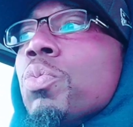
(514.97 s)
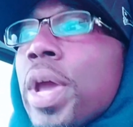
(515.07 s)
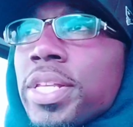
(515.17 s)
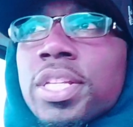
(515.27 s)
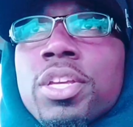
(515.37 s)

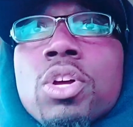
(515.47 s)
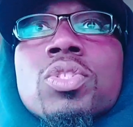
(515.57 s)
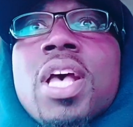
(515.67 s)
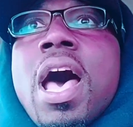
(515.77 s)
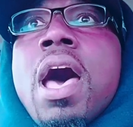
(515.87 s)
wasting your
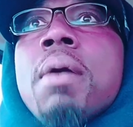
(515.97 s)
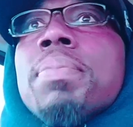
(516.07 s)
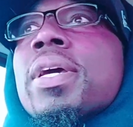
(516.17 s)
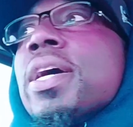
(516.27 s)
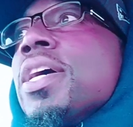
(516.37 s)
time
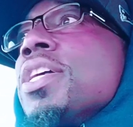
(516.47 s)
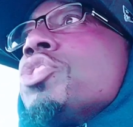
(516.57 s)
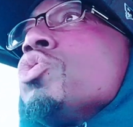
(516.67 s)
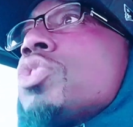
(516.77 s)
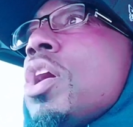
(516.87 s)

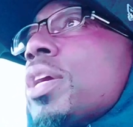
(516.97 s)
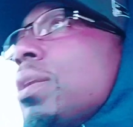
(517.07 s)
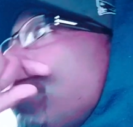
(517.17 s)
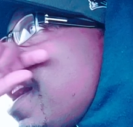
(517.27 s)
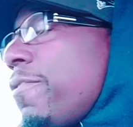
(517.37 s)
because you
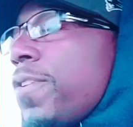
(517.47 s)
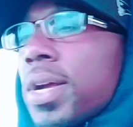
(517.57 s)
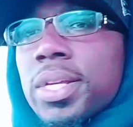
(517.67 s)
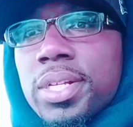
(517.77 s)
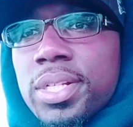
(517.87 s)
talking to
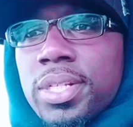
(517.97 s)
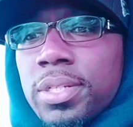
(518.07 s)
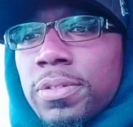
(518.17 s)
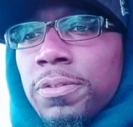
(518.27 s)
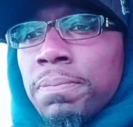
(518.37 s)

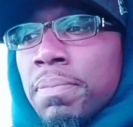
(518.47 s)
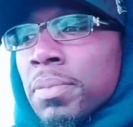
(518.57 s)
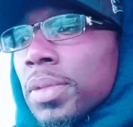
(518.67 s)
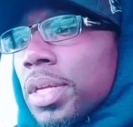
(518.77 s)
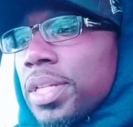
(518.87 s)
motherfuckers
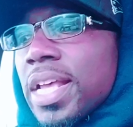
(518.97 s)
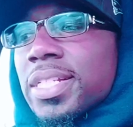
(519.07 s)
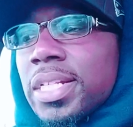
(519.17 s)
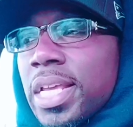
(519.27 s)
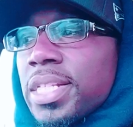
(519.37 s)

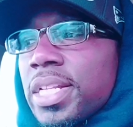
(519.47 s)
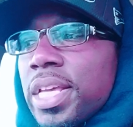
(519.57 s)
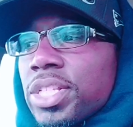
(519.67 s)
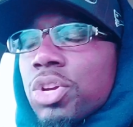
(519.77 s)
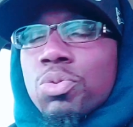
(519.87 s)
that's
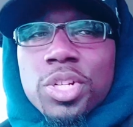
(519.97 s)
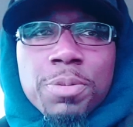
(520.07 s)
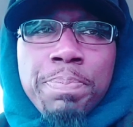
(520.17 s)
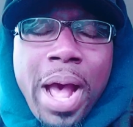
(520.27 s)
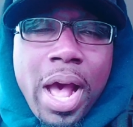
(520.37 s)
listening to
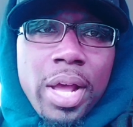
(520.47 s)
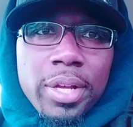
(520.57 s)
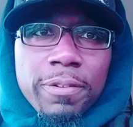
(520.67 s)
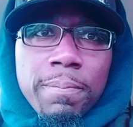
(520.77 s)
respond.